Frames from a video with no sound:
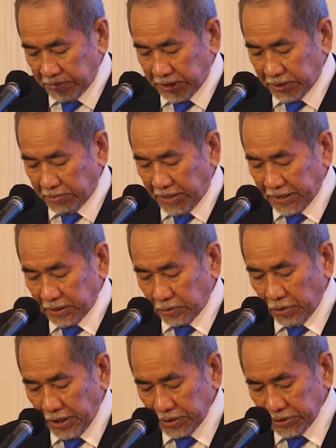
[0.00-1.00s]
Mr. Michael
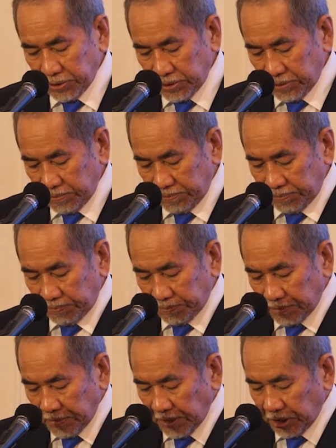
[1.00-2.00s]
Walsh,
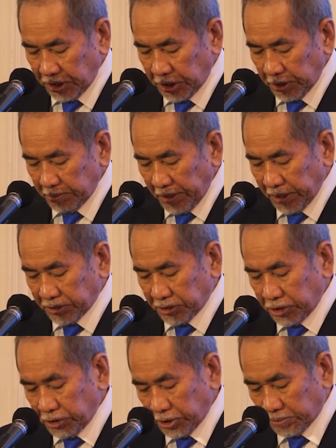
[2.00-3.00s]
Chief
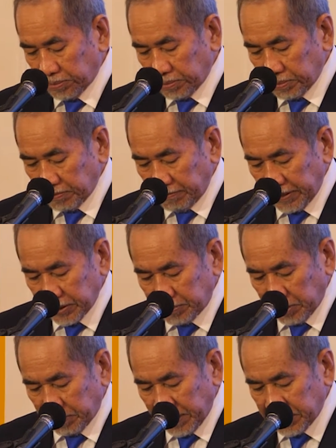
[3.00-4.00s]
Executive,
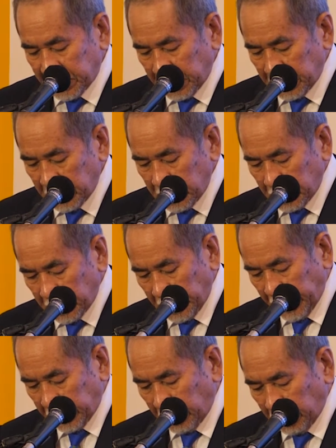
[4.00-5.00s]
Pacific Basin
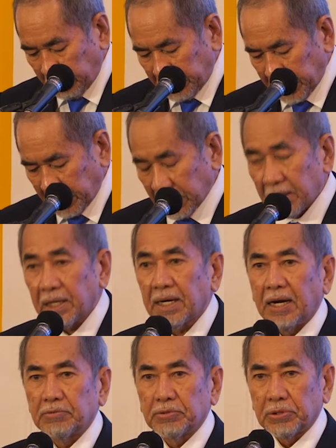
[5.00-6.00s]
Economic
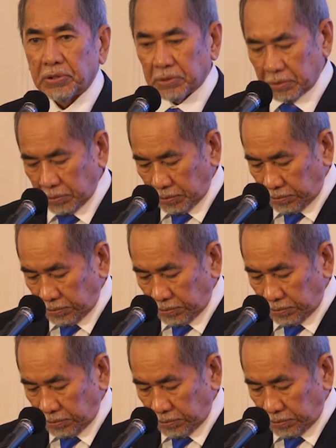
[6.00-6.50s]
Council.